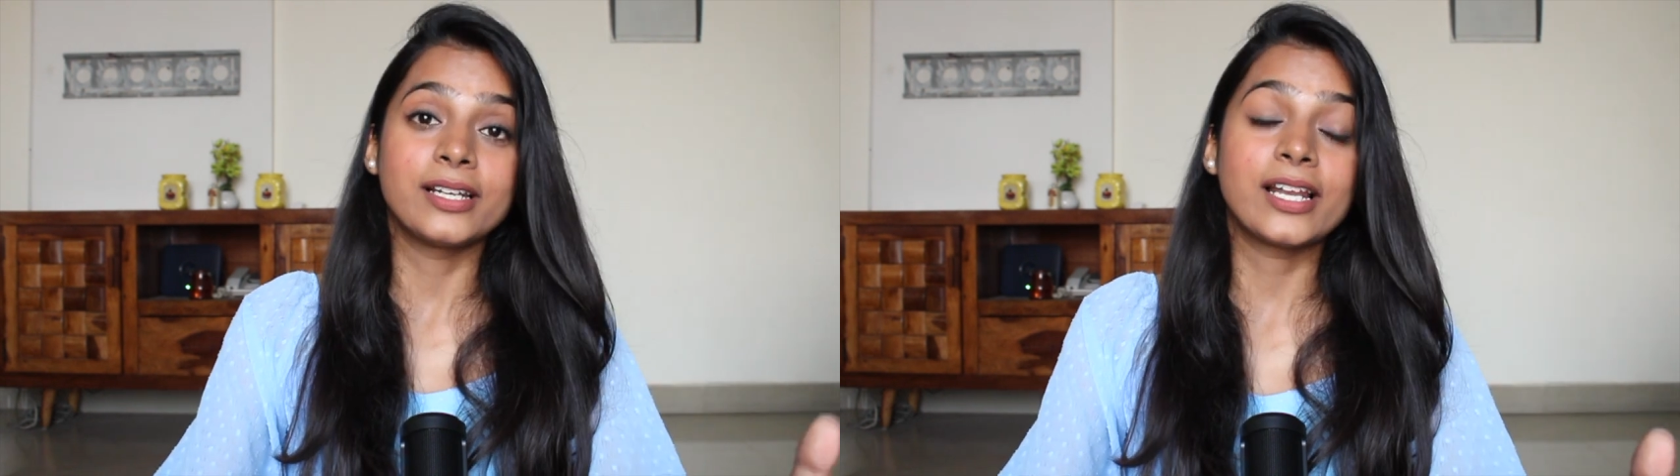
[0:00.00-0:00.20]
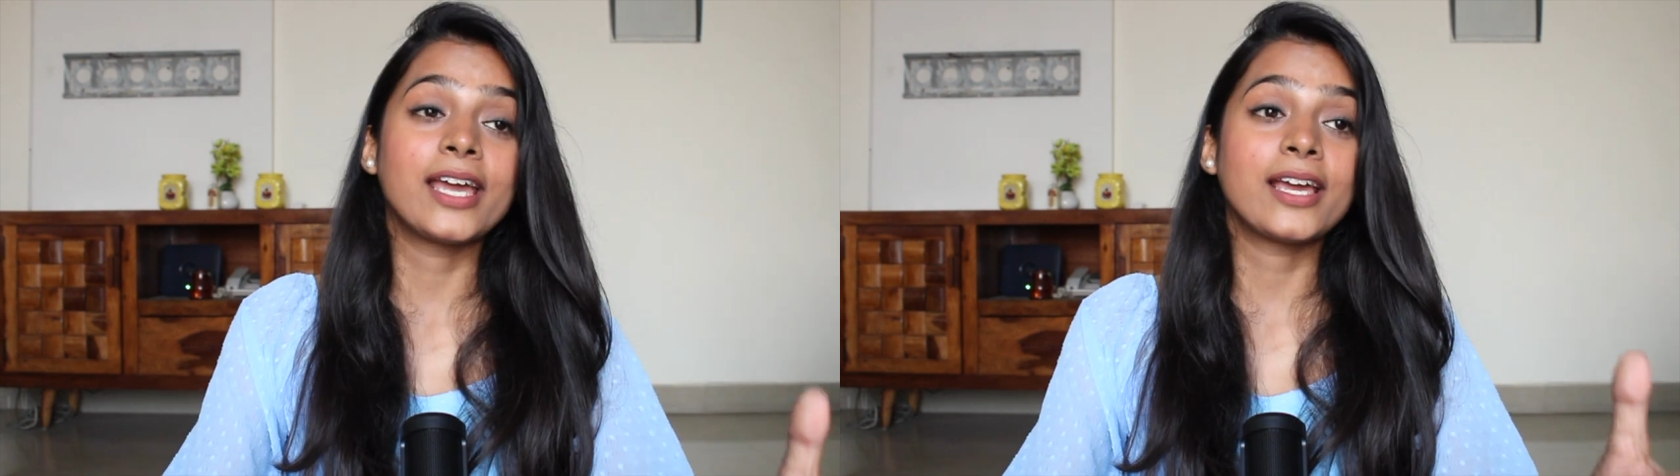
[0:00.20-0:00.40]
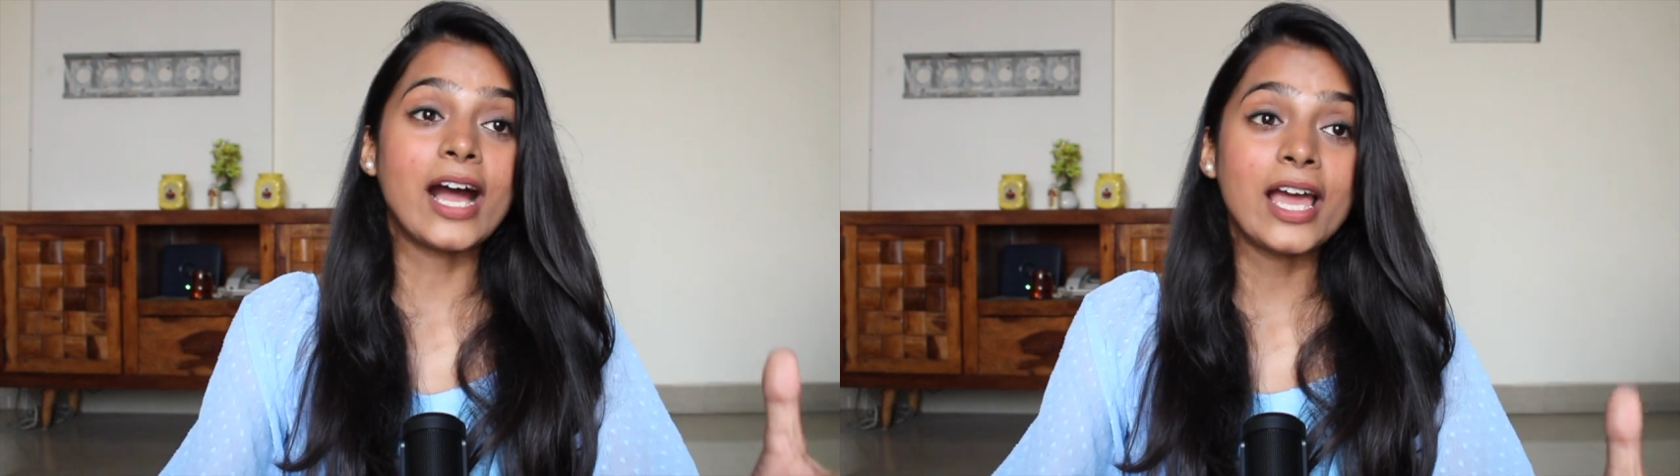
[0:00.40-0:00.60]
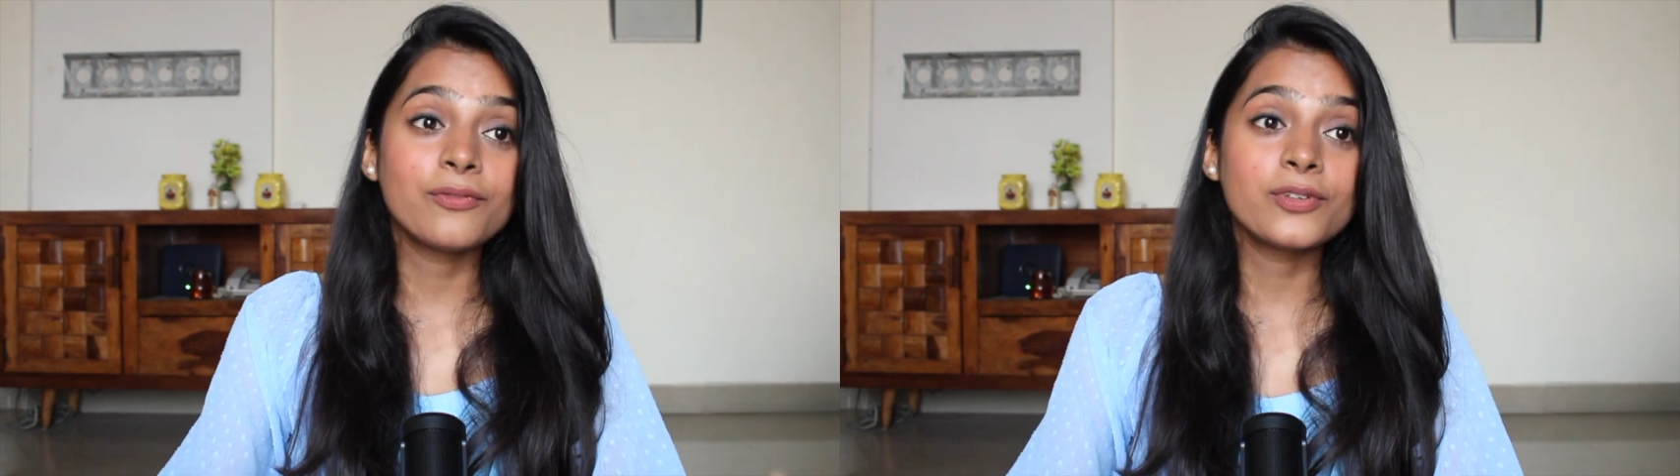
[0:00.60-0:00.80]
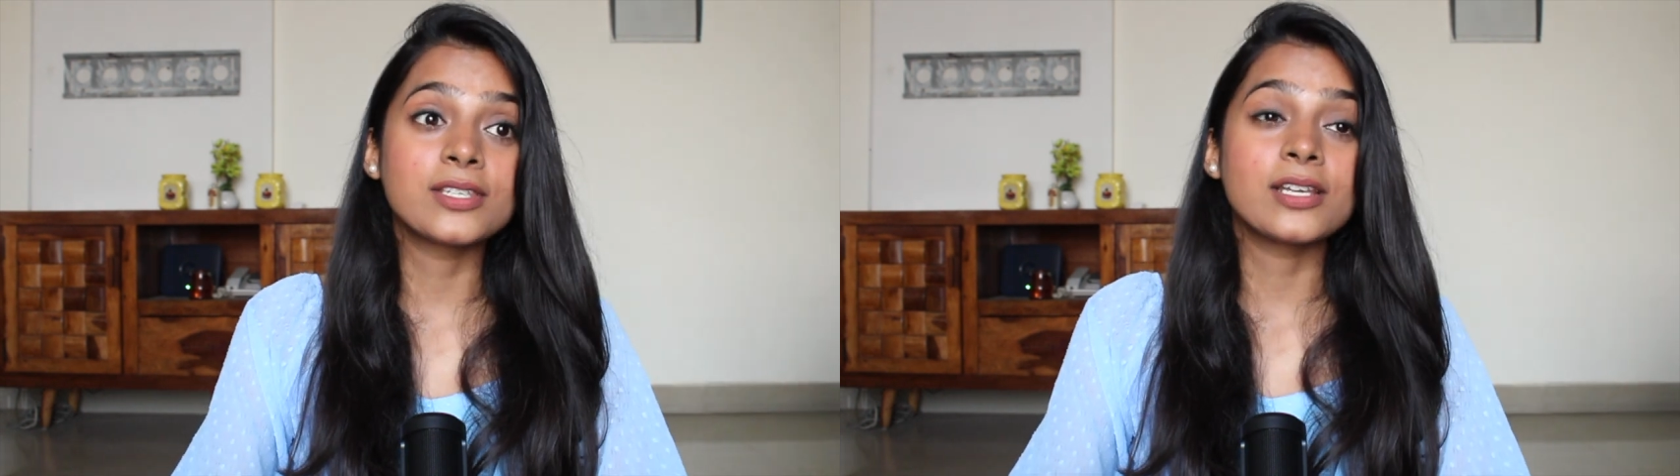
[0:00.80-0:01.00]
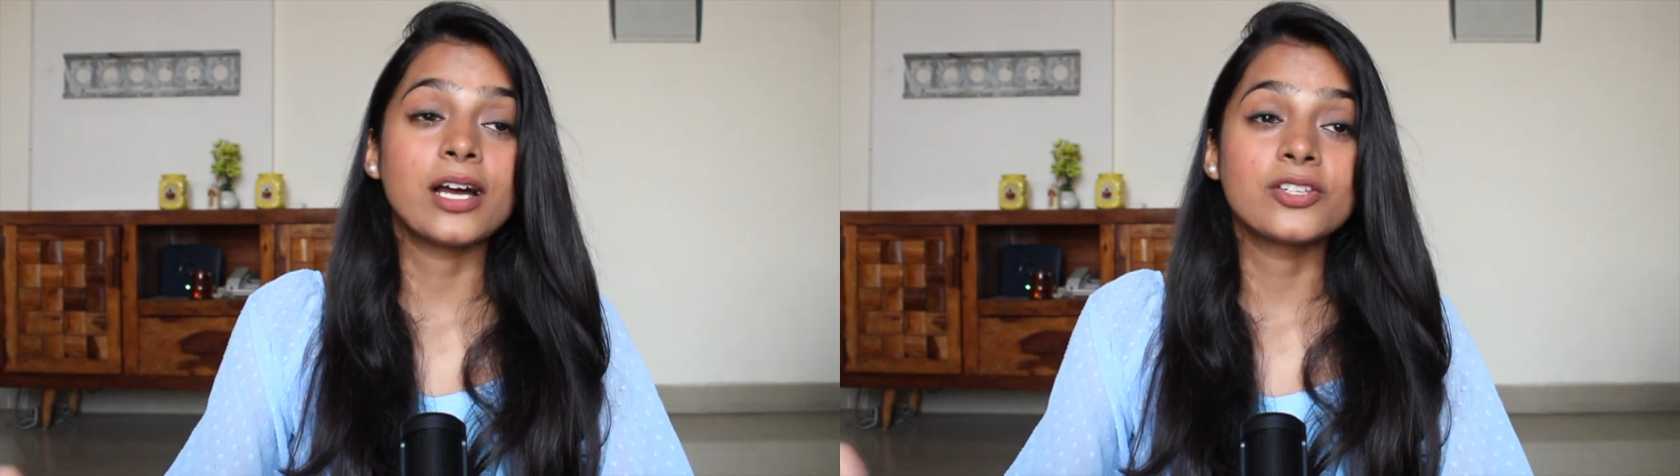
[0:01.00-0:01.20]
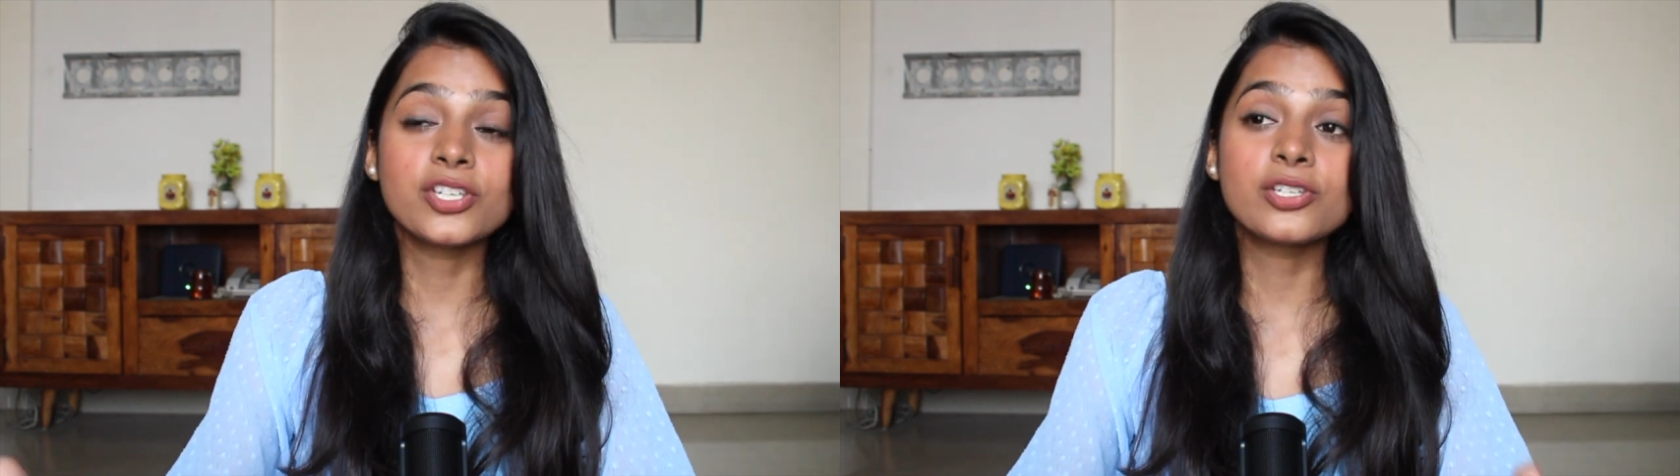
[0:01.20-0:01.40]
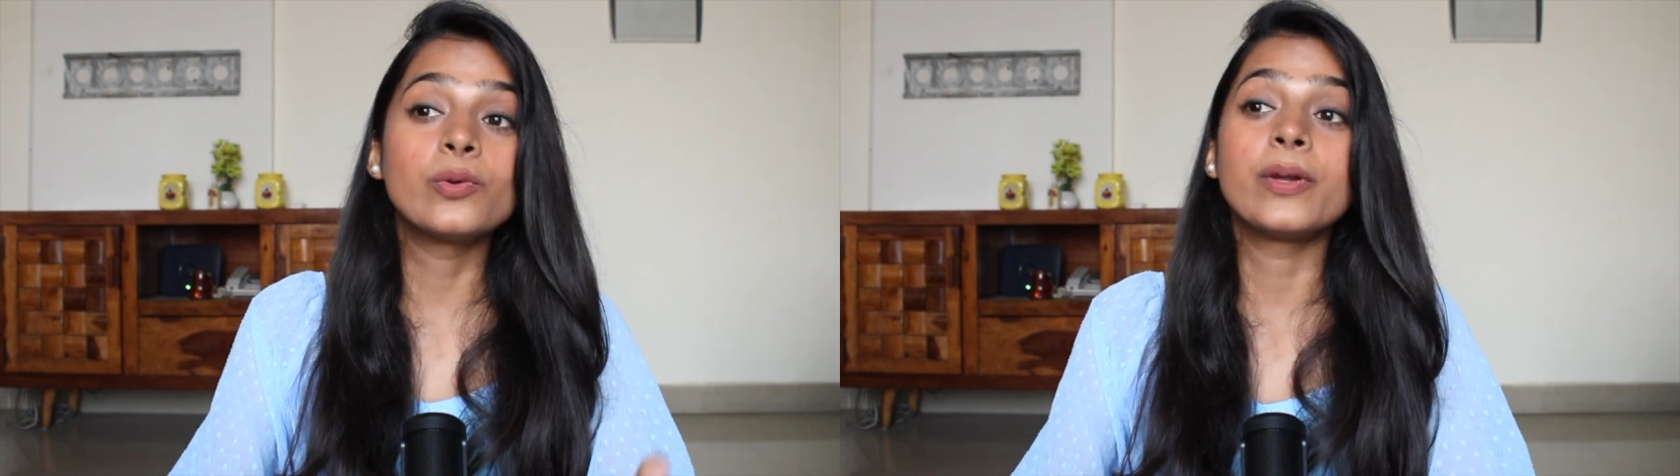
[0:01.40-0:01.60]
like I was
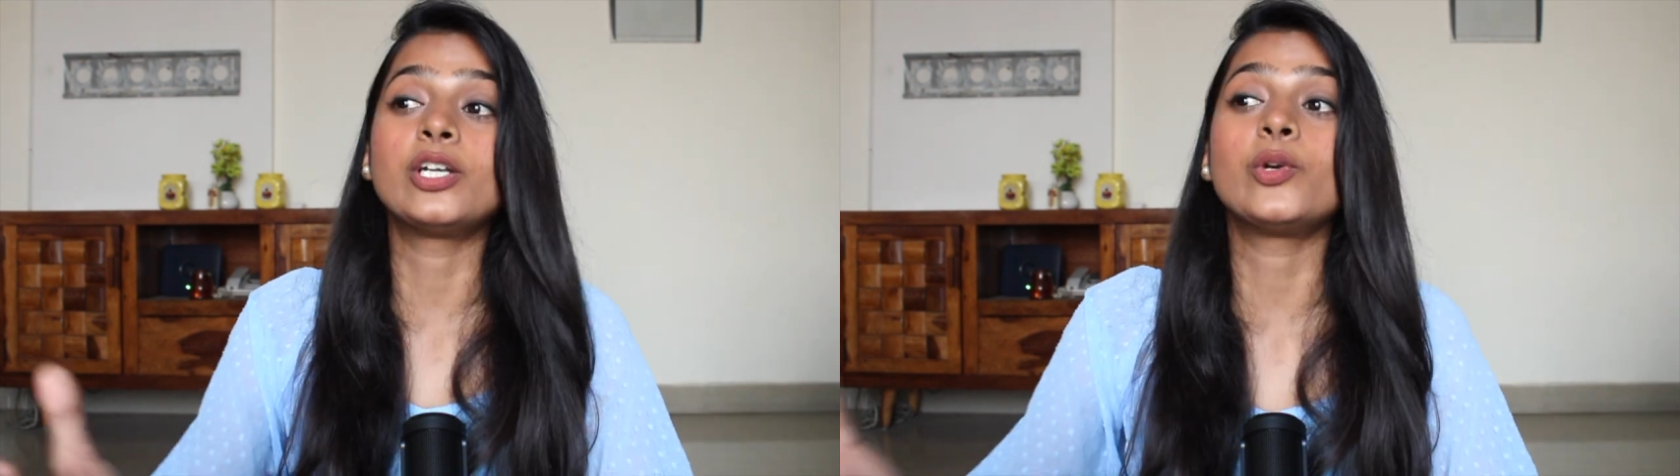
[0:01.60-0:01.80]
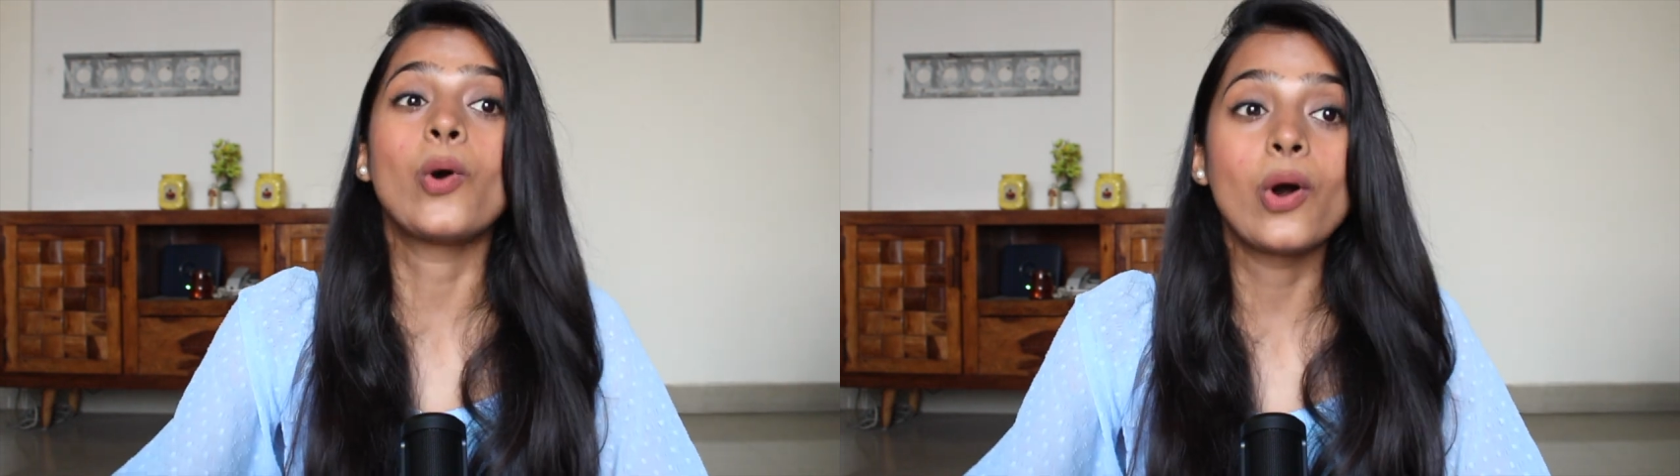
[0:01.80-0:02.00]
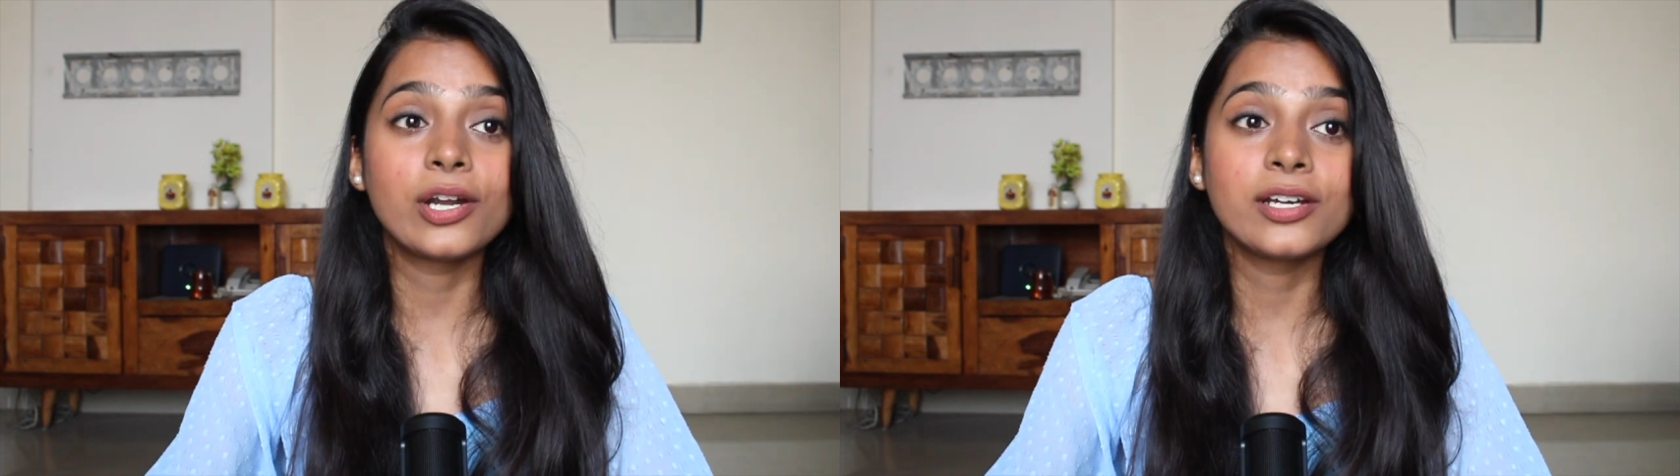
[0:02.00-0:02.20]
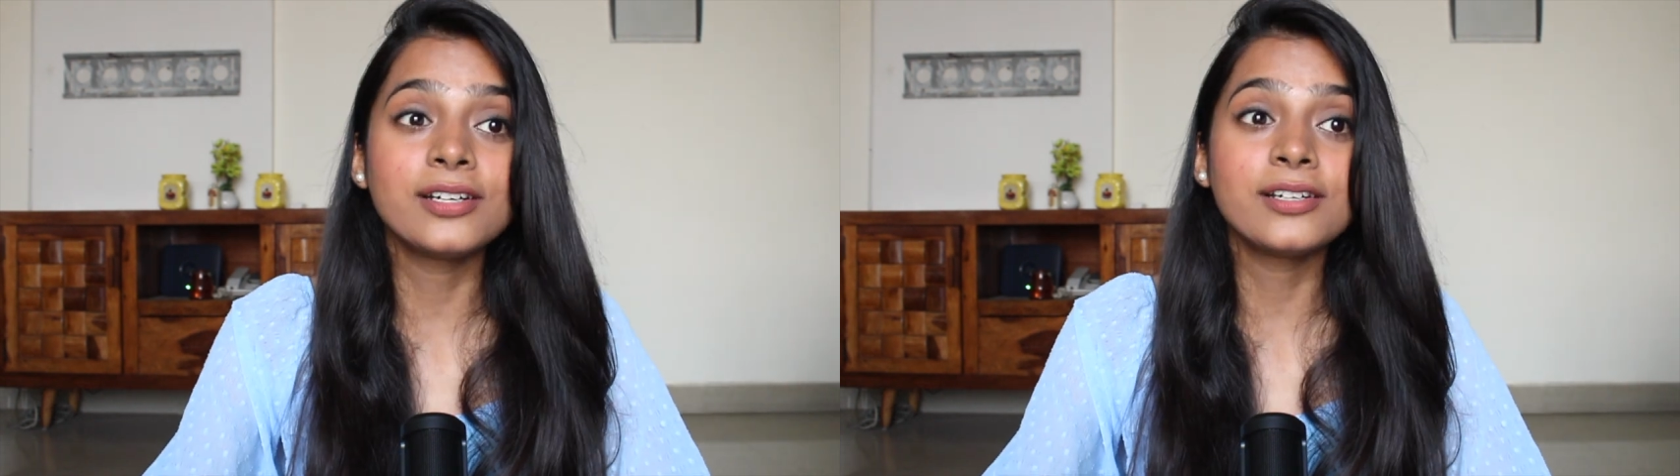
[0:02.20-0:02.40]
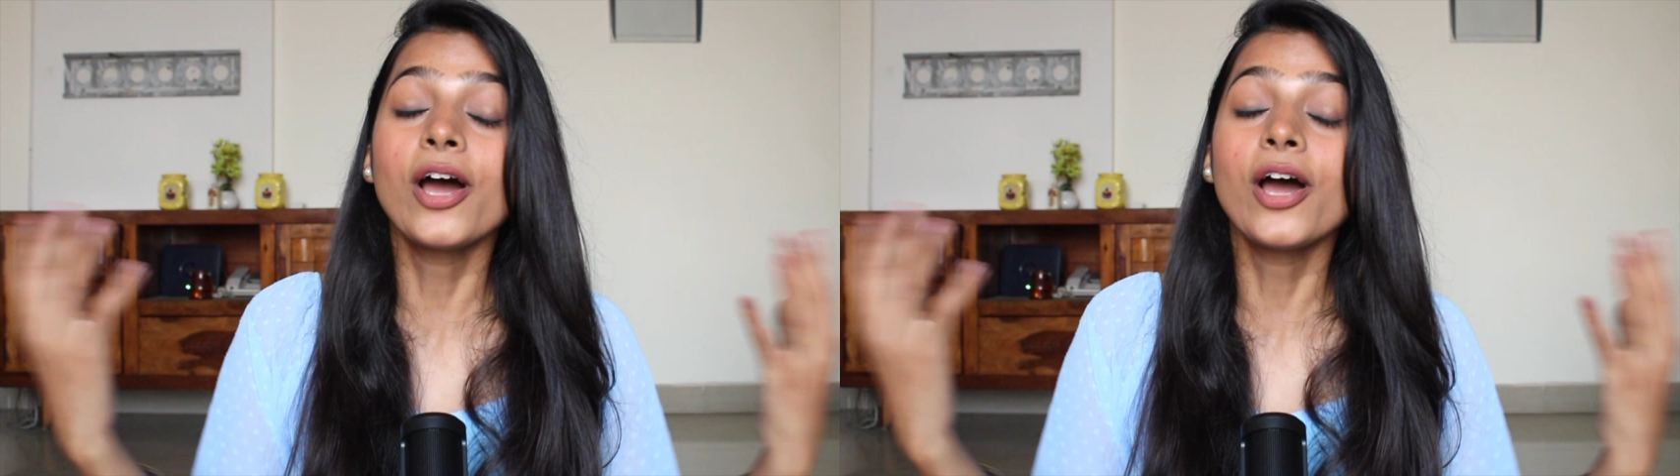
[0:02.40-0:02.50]
just going to order,